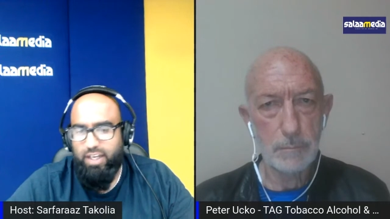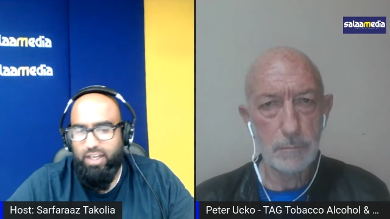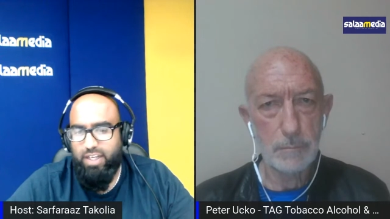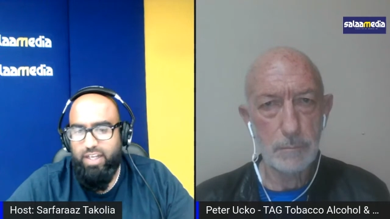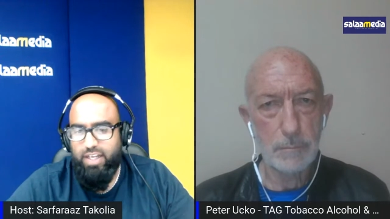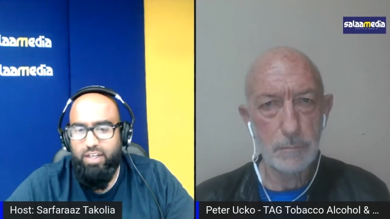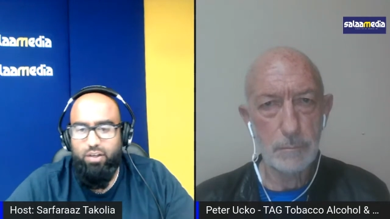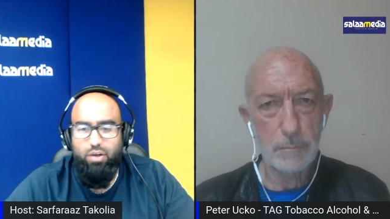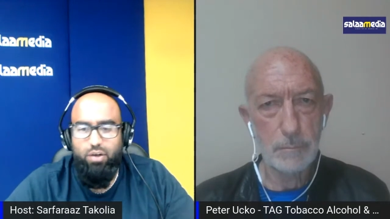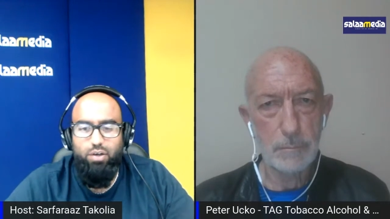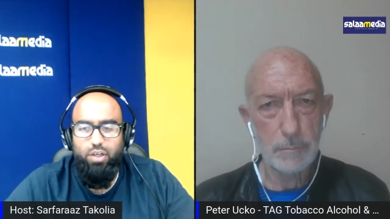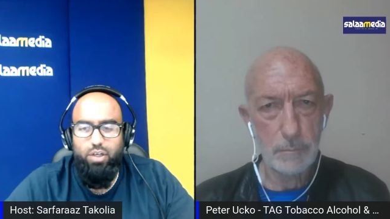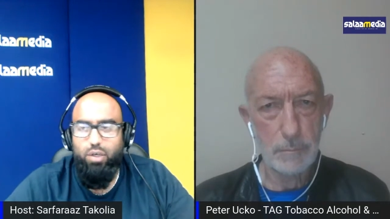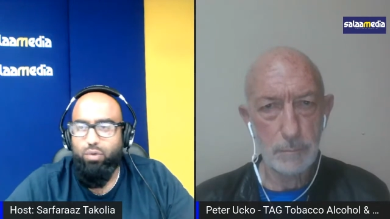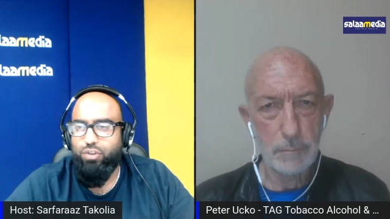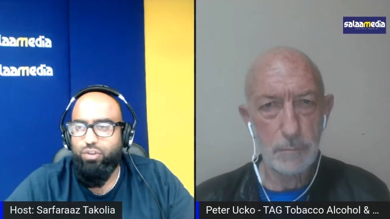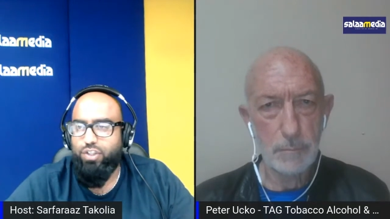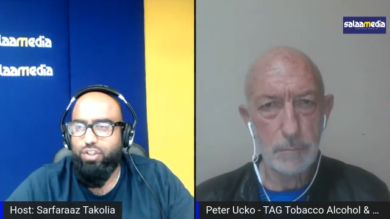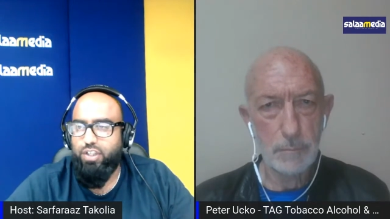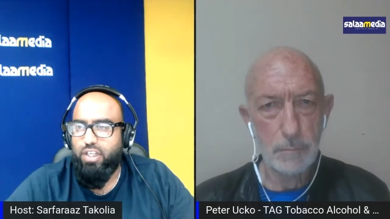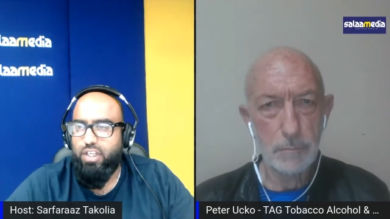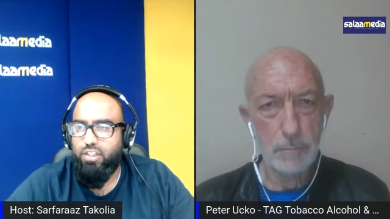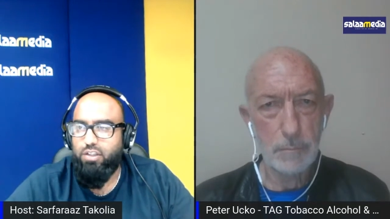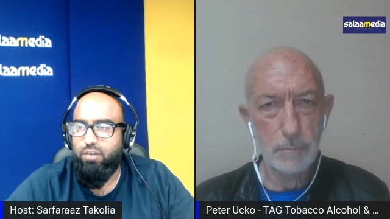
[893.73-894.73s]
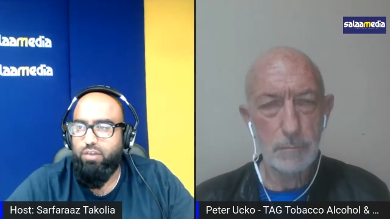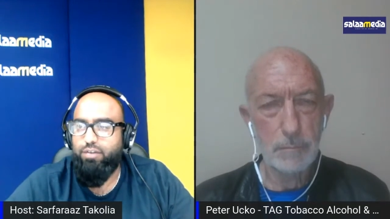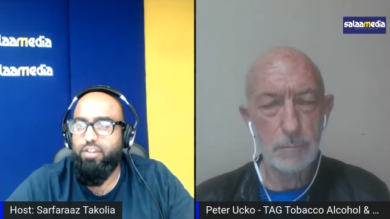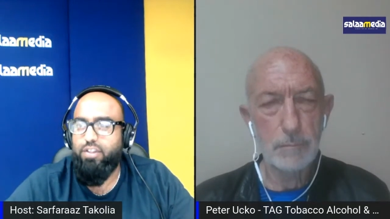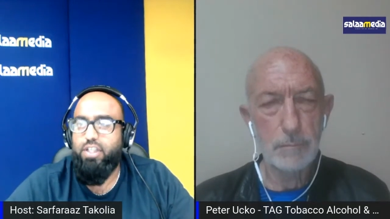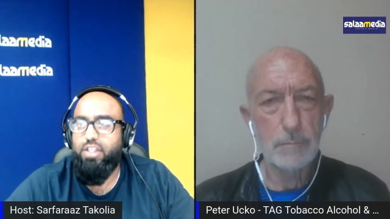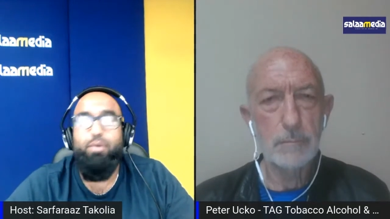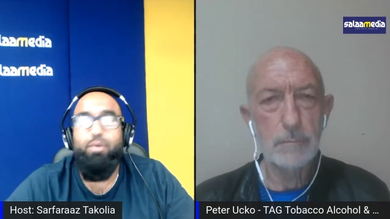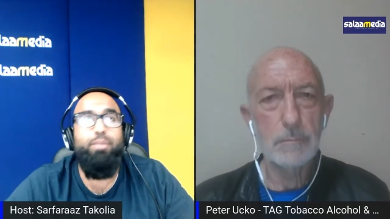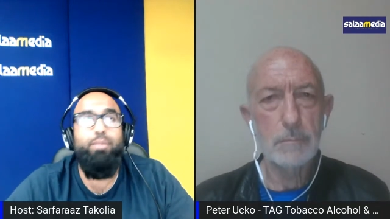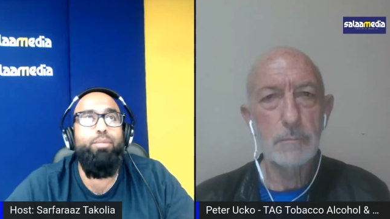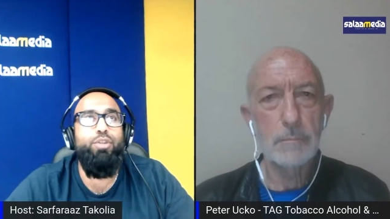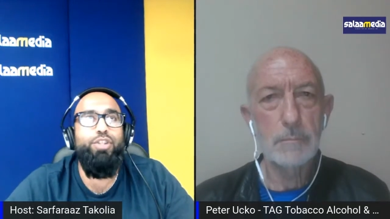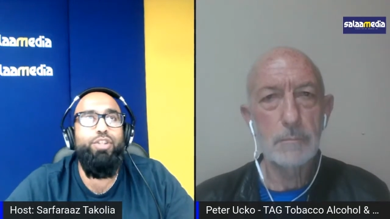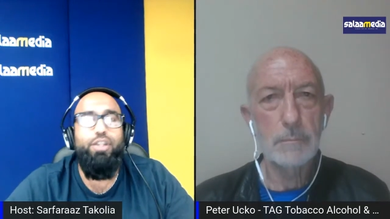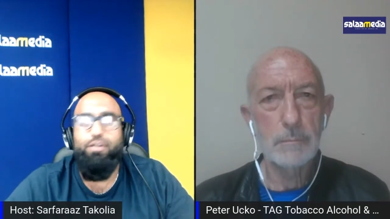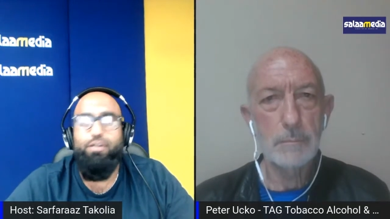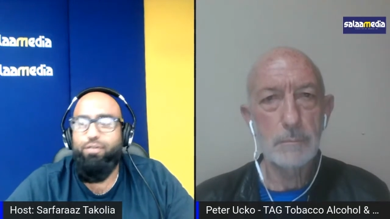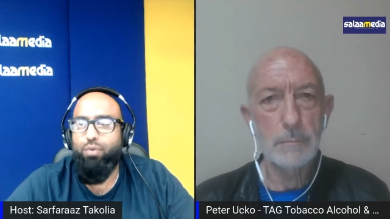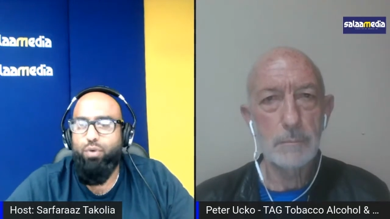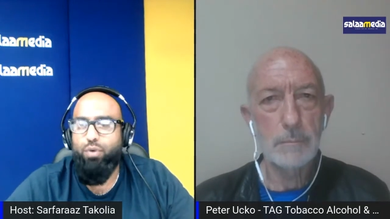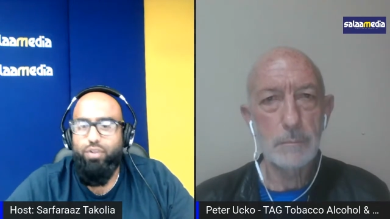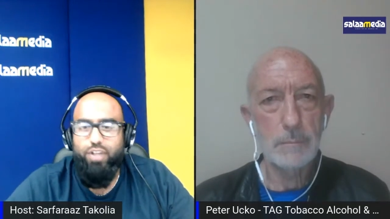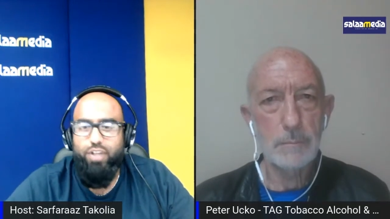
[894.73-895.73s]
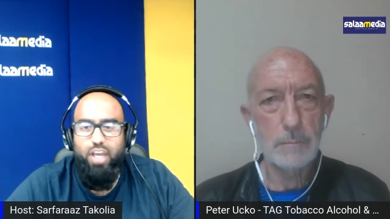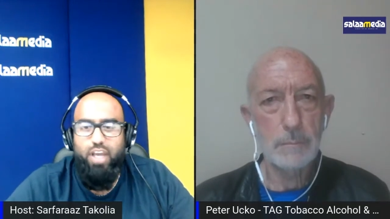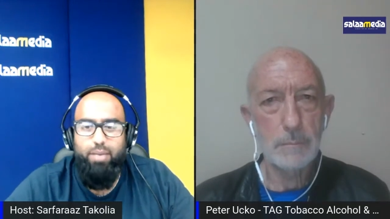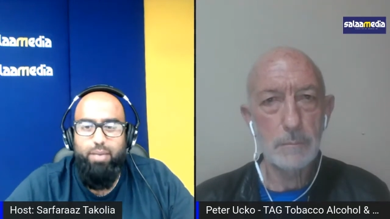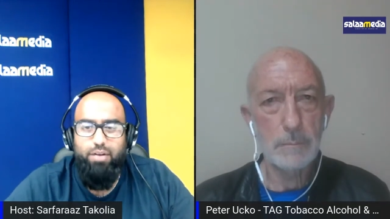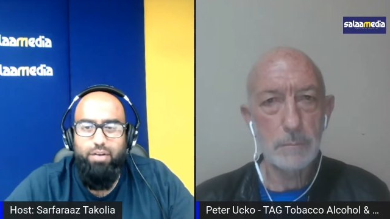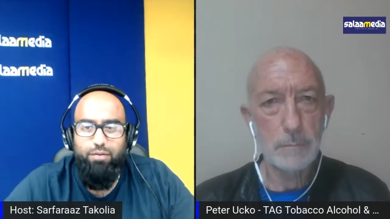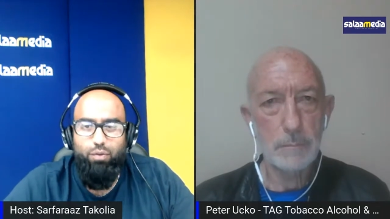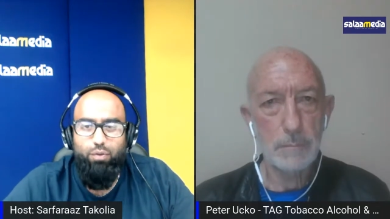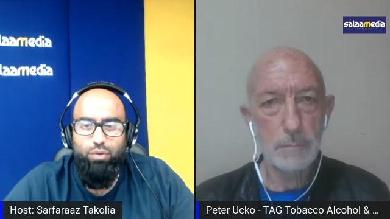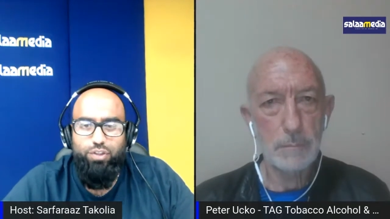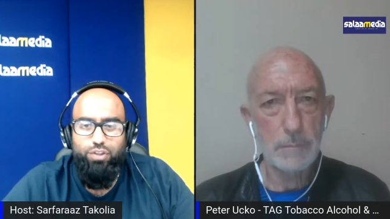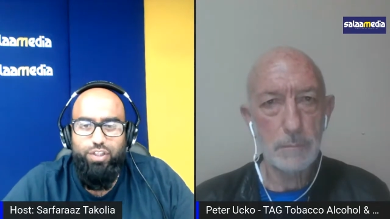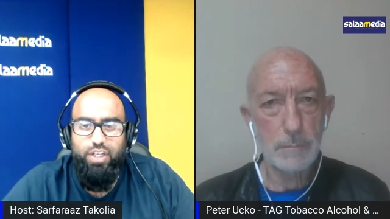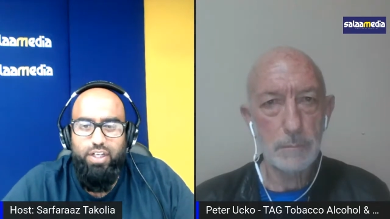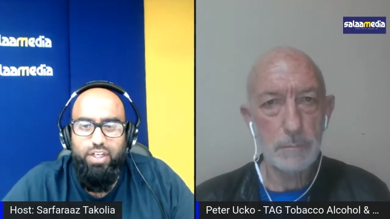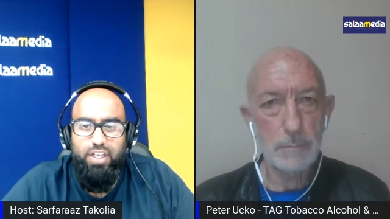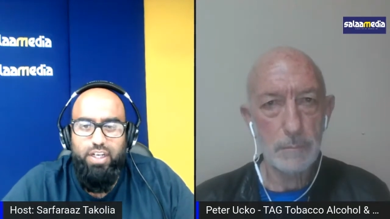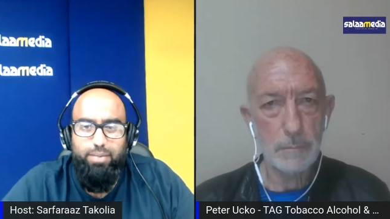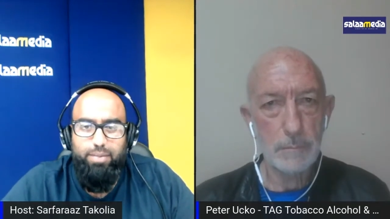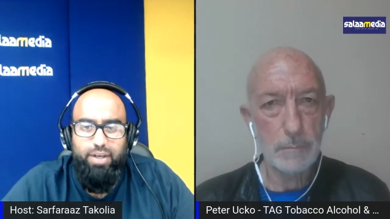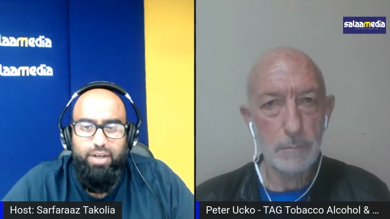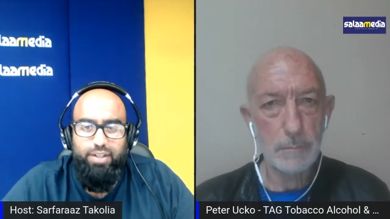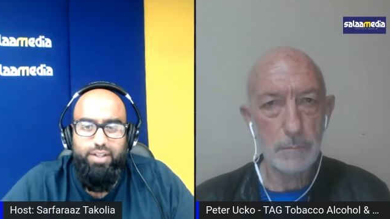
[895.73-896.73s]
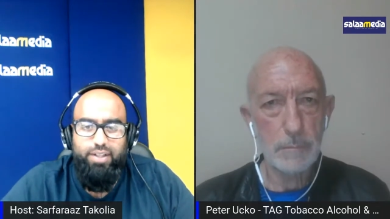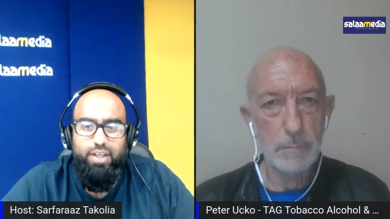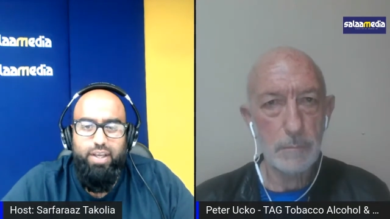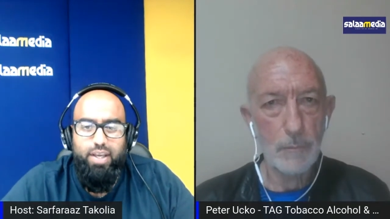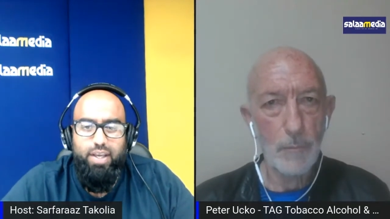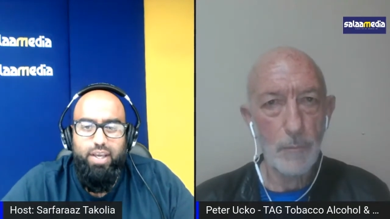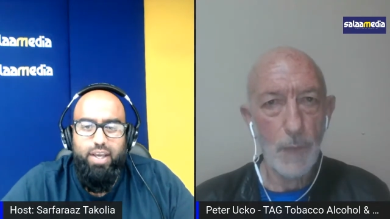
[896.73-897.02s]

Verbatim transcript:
Speaker 1: and in conclusion, is obviously we're pushing for time, unfortunately, but